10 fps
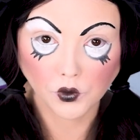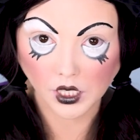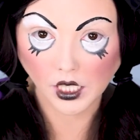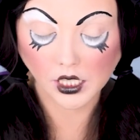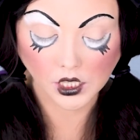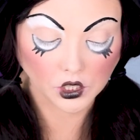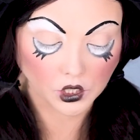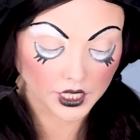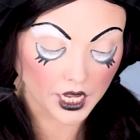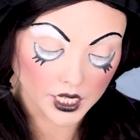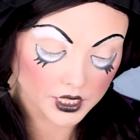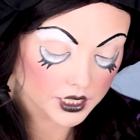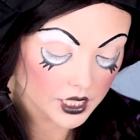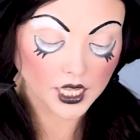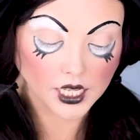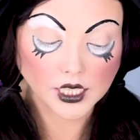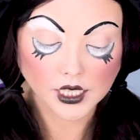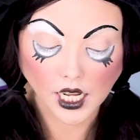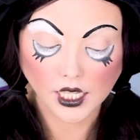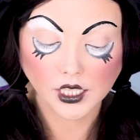in 1938. They
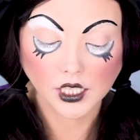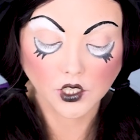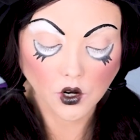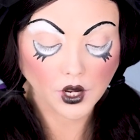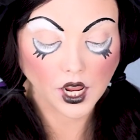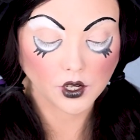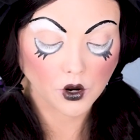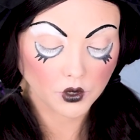decided to donate